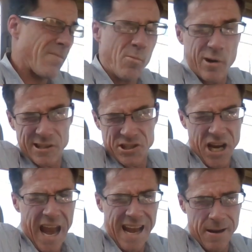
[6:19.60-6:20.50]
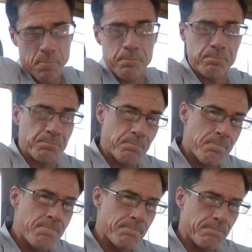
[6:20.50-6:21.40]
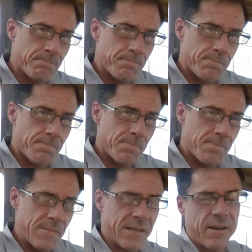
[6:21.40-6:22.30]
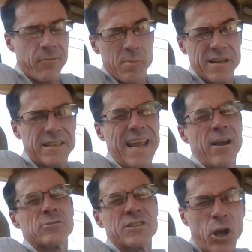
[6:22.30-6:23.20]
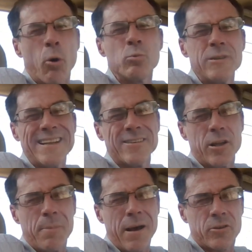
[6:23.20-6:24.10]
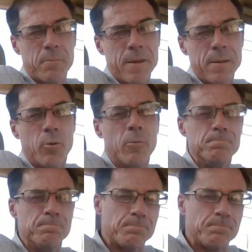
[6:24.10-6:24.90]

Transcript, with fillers: What a shame. The government cares so little about the people.